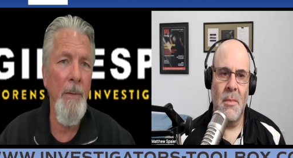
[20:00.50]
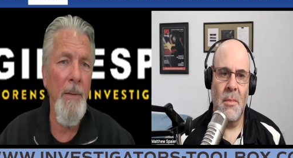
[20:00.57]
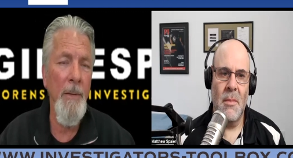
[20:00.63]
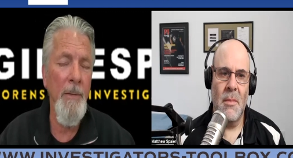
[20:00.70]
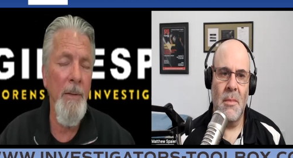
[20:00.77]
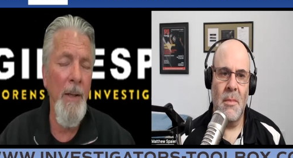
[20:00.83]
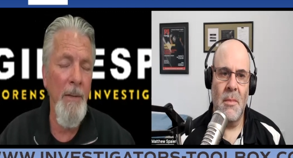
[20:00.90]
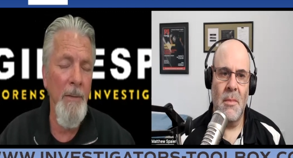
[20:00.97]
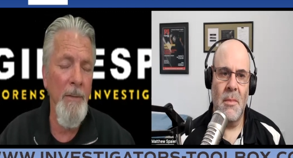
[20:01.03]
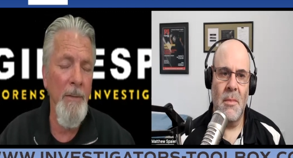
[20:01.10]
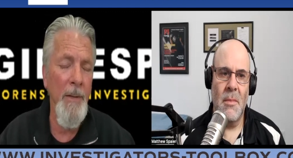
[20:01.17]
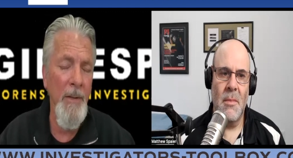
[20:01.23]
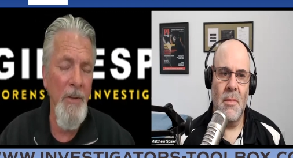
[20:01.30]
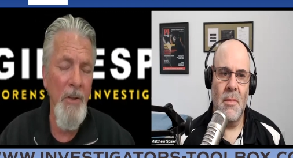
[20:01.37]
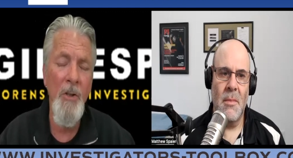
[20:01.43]

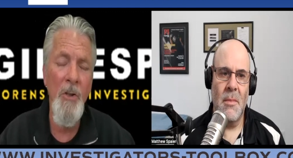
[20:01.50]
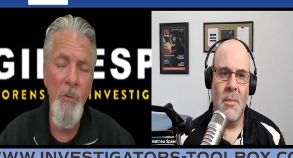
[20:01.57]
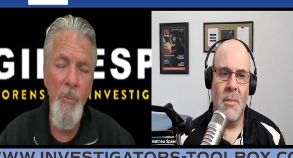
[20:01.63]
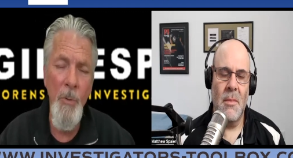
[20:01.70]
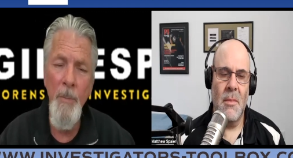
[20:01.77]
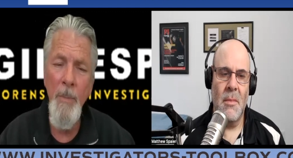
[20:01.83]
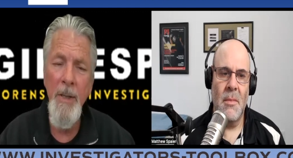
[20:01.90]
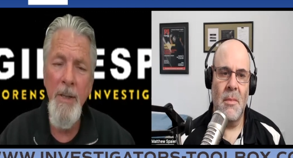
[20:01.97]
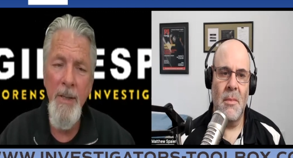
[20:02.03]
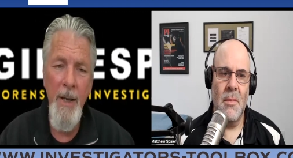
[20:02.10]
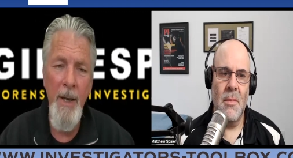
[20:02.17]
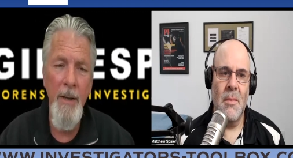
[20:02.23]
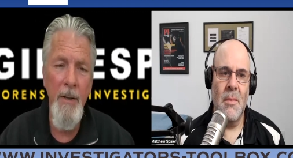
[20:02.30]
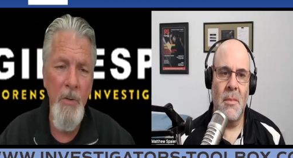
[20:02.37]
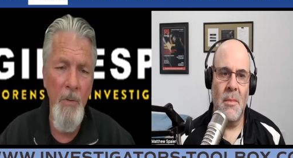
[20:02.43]
Speaker 1: that, that's extremely
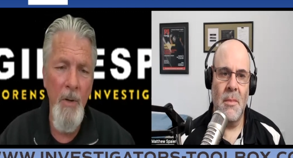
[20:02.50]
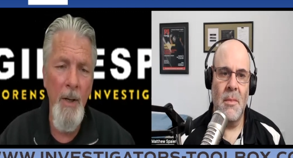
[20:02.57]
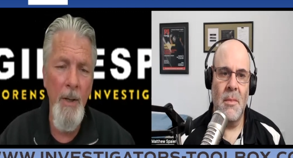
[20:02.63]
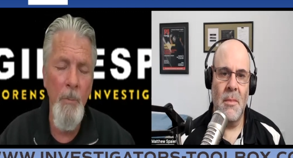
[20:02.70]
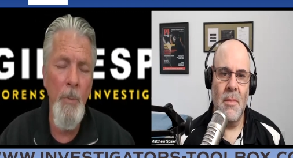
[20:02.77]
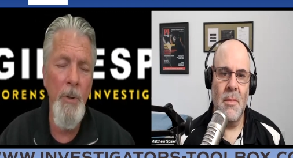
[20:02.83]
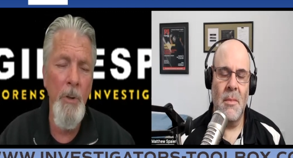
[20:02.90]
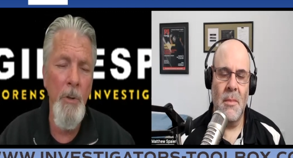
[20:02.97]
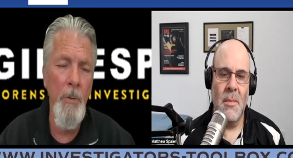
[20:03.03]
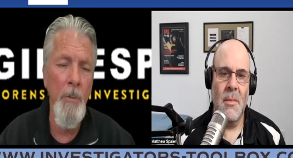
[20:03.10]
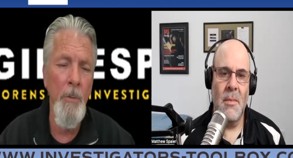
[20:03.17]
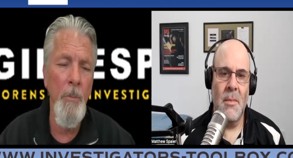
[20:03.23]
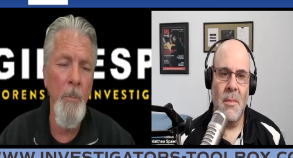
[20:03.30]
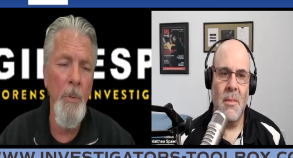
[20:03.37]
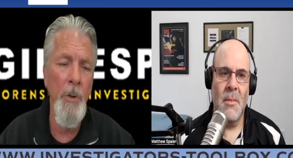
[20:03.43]
satisfying when
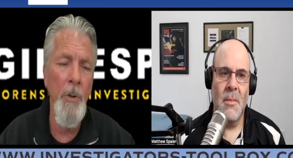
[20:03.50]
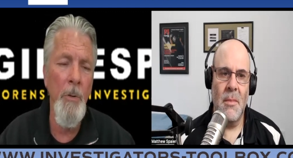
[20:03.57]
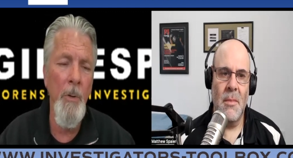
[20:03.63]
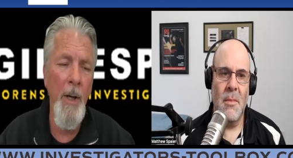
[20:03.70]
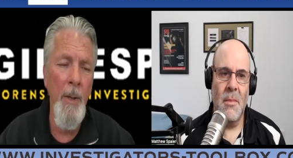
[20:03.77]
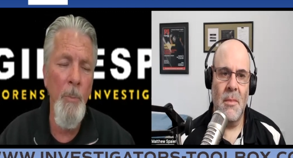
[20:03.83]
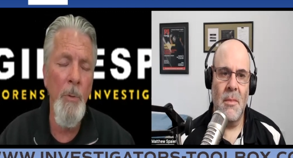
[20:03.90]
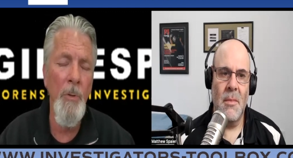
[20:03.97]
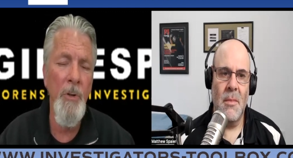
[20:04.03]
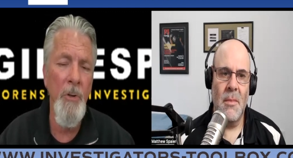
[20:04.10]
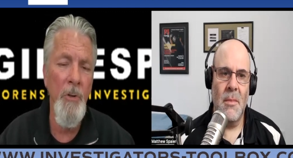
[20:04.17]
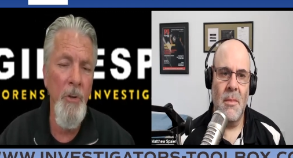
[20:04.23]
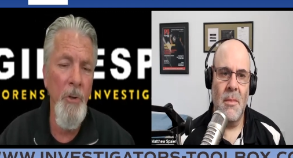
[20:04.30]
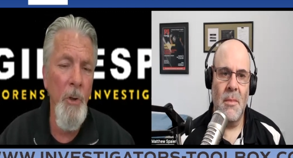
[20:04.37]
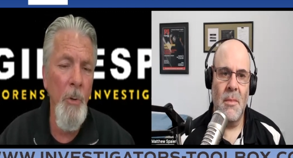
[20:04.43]
you when you're able
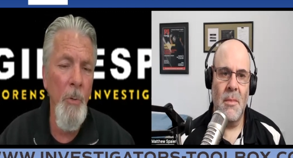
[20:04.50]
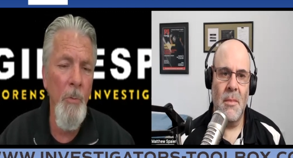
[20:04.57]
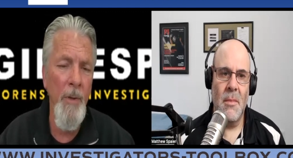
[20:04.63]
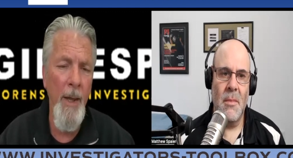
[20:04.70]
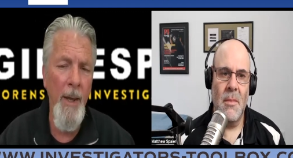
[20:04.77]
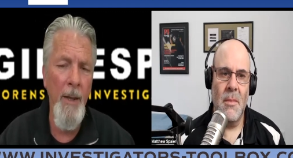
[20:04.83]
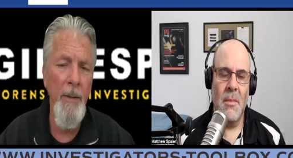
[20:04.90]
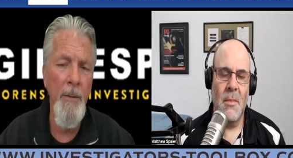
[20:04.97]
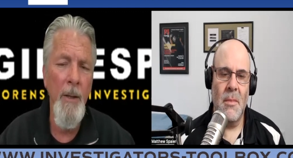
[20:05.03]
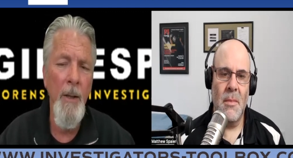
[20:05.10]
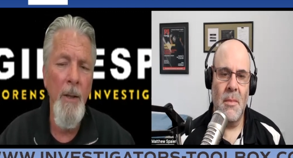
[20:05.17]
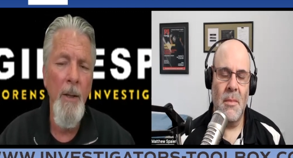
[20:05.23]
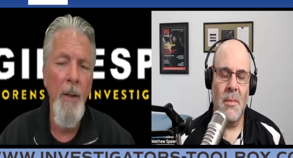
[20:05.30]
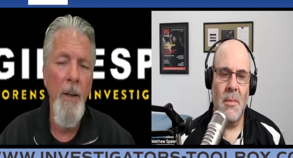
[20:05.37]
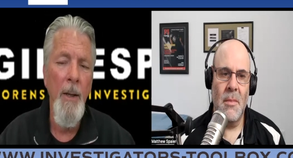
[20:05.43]
to do that
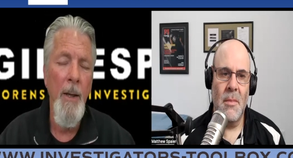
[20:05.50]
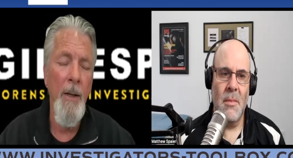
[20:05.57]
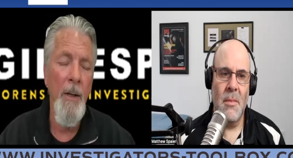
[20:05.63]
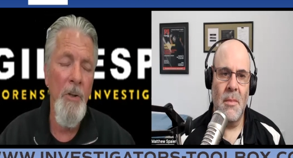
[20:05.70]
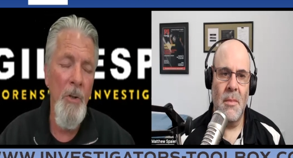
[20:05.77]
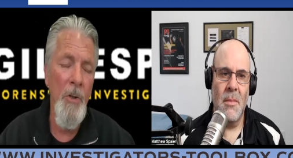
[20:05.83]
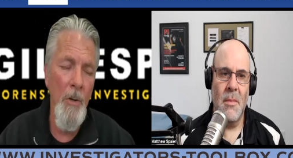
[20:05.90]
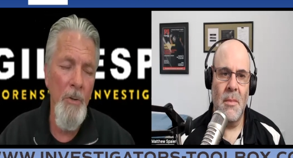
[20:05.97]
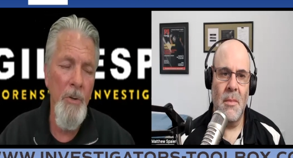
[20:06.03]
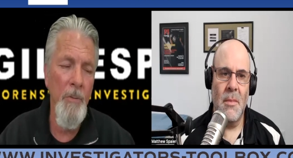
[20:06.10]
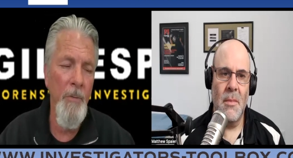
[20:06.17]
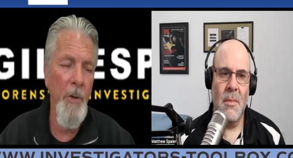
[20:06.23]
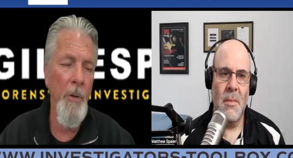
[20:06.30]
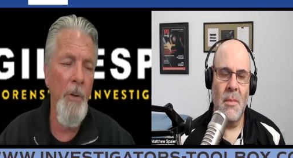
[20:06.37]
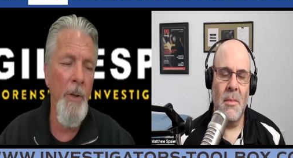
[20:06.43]
and it's
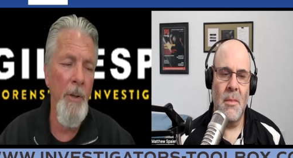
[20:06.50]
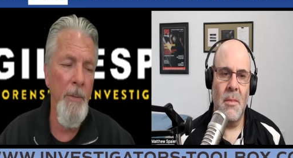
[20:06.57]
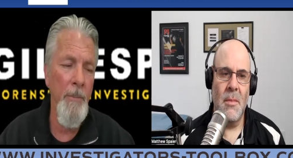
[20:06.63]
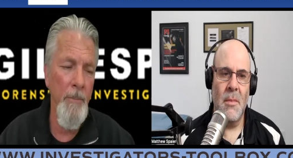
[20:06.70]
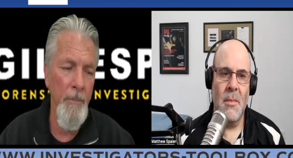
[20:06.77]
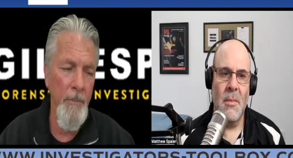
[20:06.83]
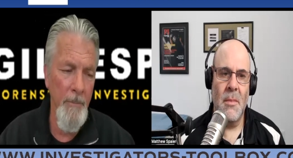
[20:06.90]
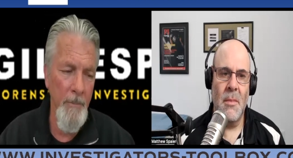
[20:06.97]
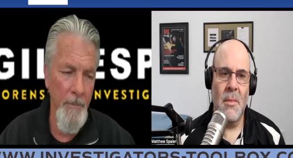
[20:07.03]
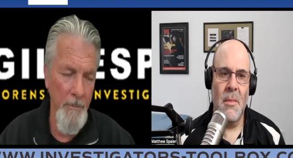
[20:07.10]
also very